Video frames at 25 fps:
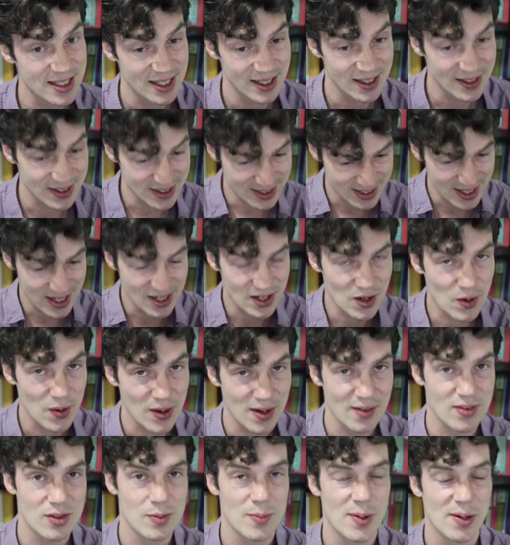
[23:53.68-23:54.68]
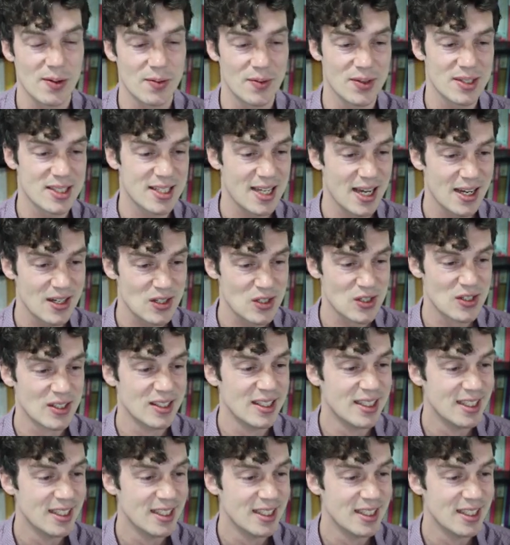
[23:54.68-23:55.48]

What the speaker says: going to start going off the bottom of the sketch.